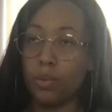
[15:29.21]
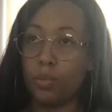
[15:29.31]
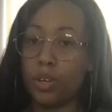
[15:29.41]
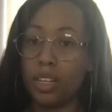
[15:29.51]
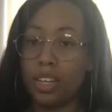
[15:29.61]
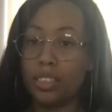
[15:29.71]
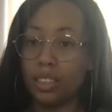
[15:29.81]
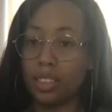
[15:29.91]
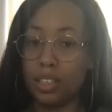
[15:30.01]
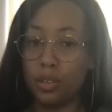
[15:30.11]

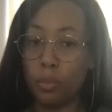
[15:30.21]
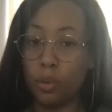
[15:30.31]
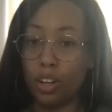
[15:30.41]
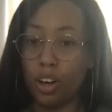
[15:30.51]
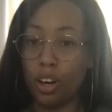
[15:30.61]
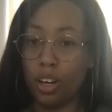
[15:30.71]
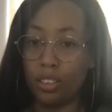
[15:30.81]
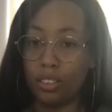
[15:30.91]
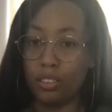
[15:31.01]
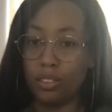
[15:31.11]
Realizing that you
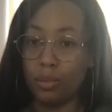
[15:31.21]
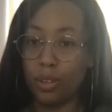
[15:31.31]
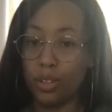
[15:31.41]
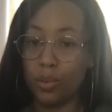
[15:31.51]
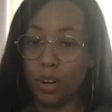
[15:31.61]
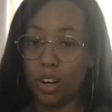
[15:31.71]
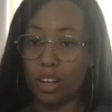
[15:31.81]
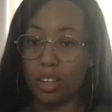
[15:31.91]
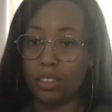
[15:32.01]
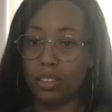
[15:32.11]
belong where you
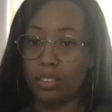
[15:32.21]
are,